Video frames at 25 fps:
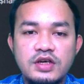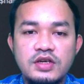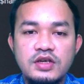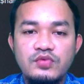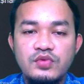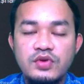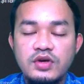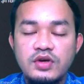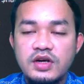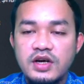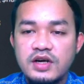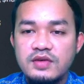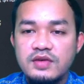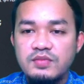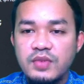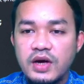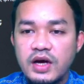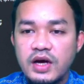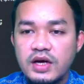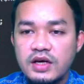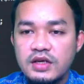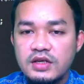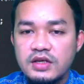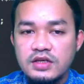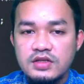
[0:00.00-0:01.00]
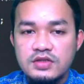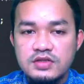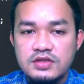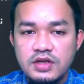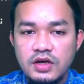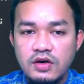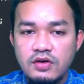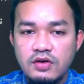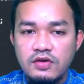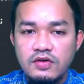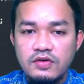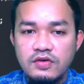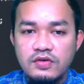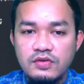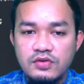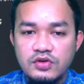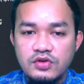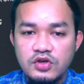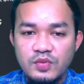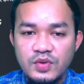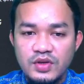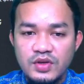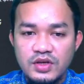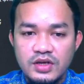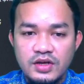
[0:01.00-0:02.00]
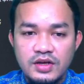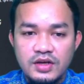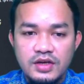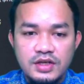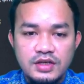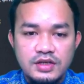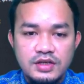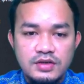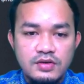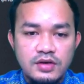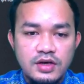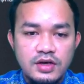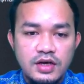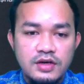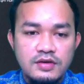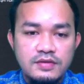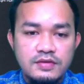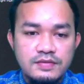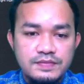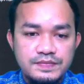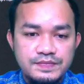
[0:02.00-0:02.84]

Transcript: it will run by itself automatically. Okay,